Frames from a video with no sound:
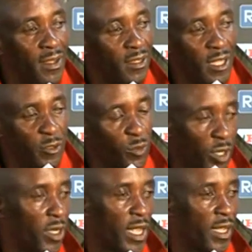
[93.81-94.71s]
It doesn't
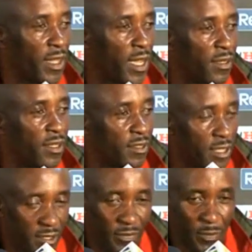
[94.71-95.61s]
work like that. It's
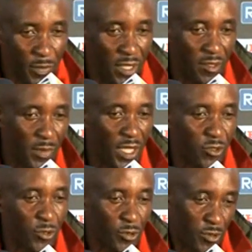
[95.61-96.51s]
just for me to
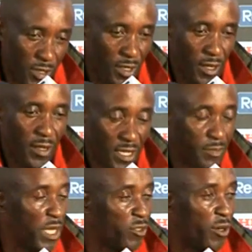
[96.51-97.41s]
make sure, and
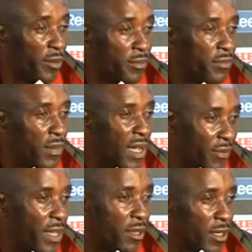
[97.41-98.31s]
that's my job.
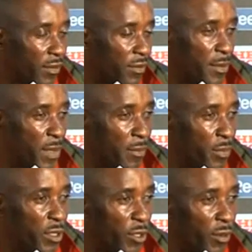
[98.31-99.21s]
I've got to lift them
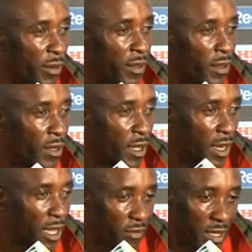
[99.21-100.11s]
up, you know,
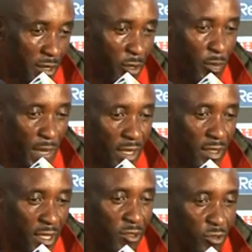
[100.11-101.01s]
and I've got to go
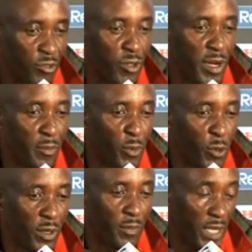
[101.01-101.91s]
back there to the drawing
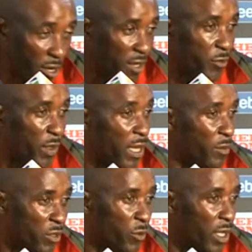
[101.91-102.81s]
board. Be honest with
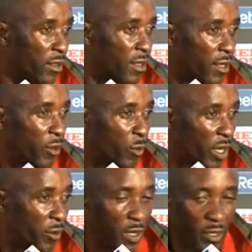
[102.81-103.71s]
them as well.
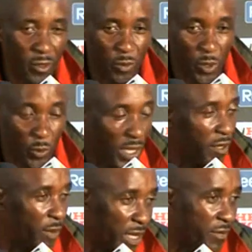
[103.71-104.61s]
Where we were
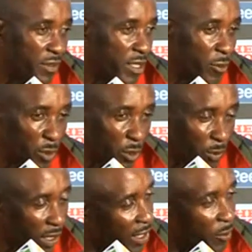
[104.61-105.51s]
weak, we have to say we were
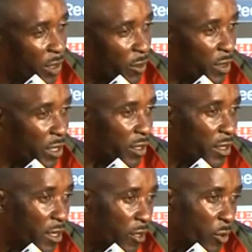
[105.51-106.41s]
weak, and where
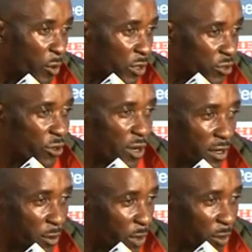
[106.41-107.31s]
we were
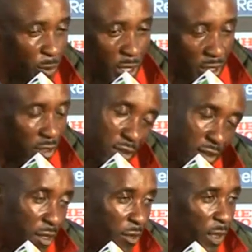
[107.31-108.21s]
strong and where we were good,
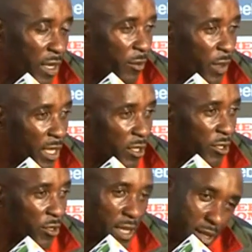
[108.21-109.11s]
we got to
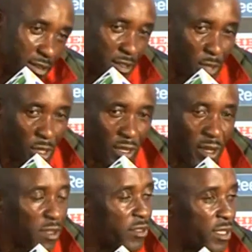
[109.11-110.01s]
do that. It's about
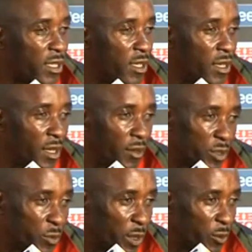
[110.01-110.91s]
honesty,
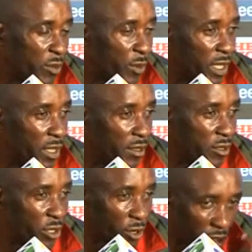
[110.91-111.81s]
which we
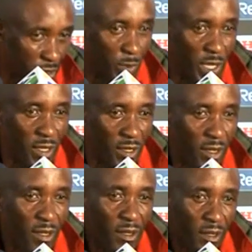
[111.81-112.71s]
so long as we
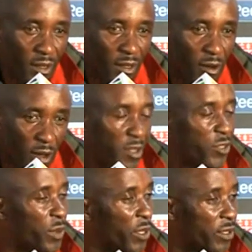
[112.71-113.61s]

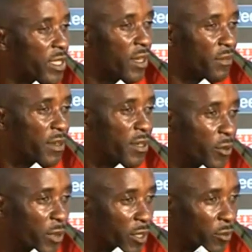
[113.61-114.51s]
honest with ourselves and
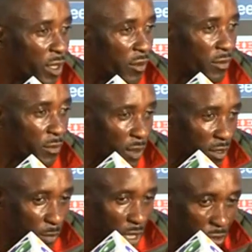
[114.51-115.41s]
know, well,
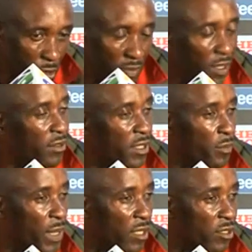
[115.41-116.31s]
we have been doing things
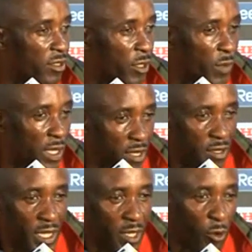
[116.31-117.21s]
in patches, and we
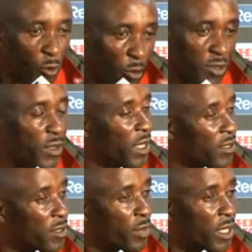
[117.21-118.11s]
need to get all three
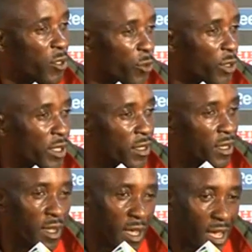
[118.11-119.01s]
discipline going
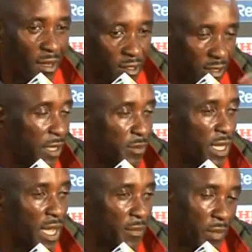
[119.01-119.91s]
at the same
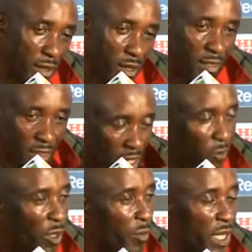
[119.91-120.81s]
time,
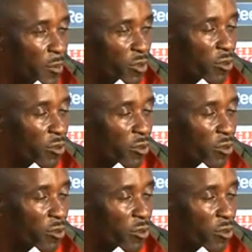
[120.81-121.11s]
then we'll make